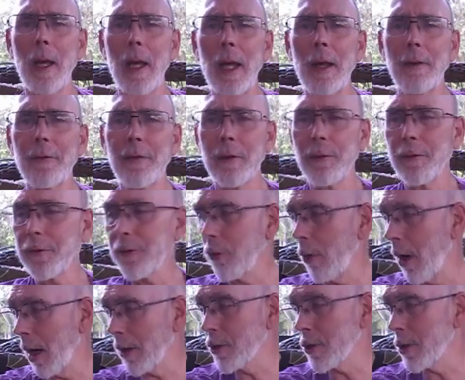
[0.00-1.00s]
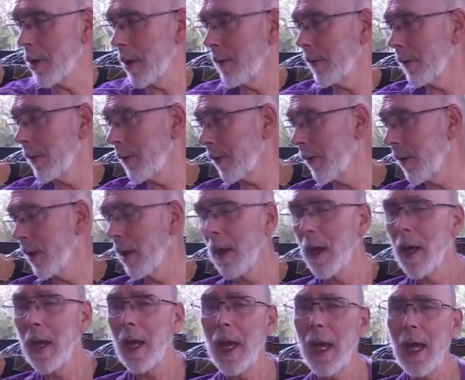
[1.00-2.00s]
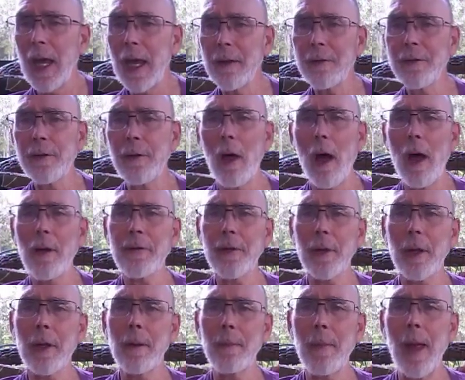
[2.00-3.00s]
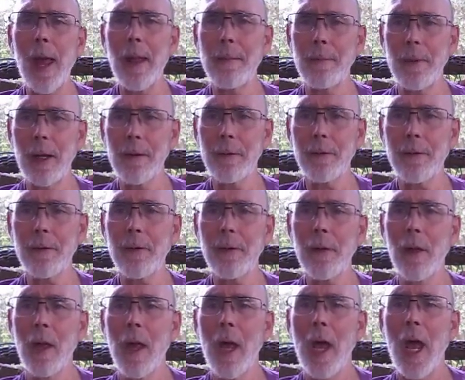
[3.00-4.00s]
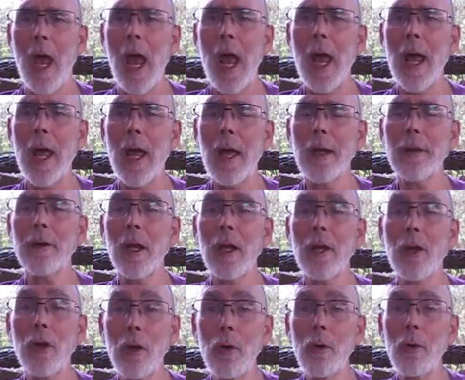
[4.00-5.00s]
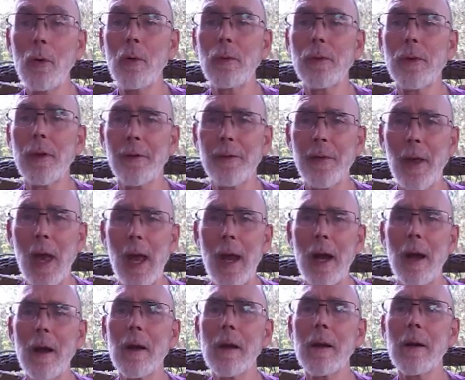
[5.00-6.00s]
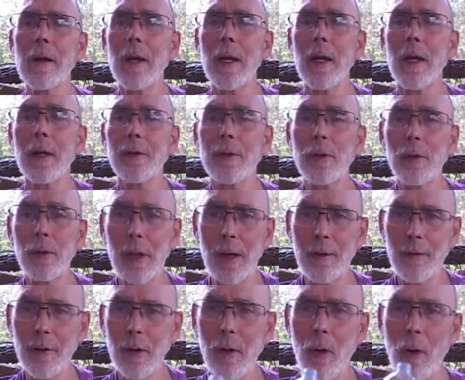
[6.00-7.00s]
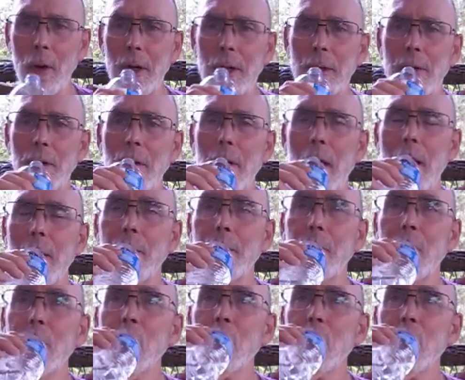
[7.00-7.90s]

his instructions, his laws and commandments, and you desire to live according to them.